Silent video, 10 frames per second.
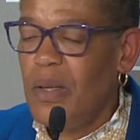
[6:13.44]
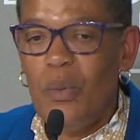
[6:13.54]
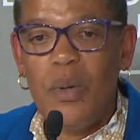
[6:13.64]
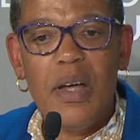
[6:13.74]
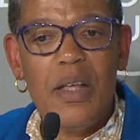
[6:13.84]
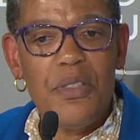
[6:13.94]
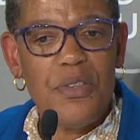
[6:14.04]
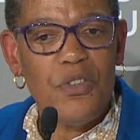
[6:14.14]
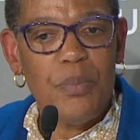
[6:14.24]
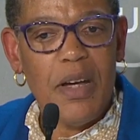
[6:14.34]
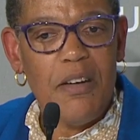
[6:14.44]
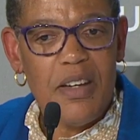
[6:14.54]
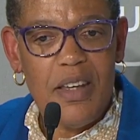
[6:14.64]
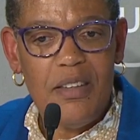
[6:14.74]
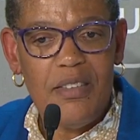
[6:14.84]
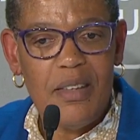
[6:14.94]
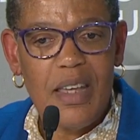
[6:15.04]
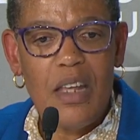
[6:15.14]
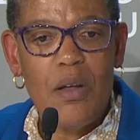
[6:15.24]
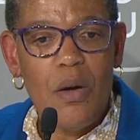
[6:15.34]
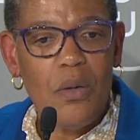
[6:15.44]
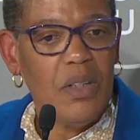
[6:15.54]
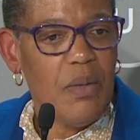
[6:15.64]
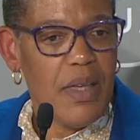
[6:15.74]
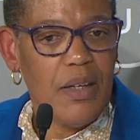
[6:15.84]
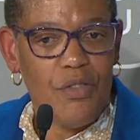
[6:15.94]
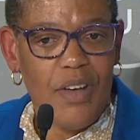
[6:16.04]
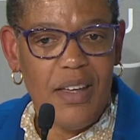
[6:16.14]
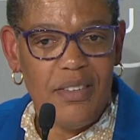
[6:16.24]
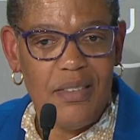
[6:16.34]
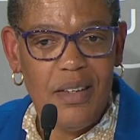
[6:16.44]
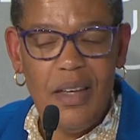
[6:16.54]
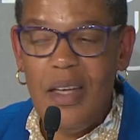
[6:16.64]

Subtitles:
where health disparities can only be addressed